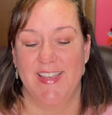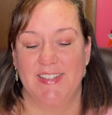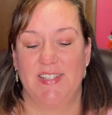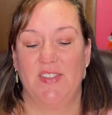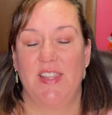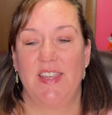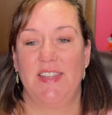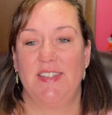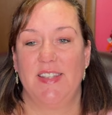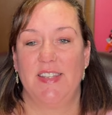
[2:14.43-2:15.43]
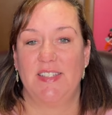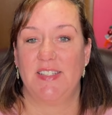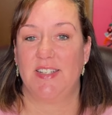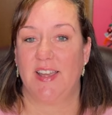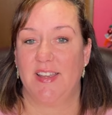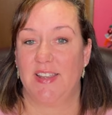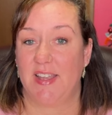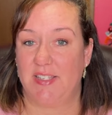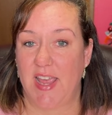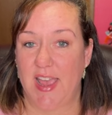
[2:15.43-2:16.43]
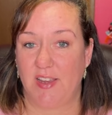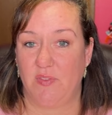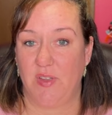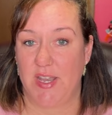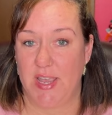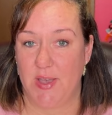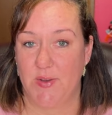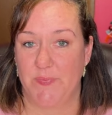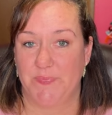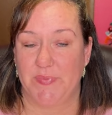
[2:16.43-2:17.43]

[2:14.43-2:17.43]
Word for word: So these this is a, a tag video.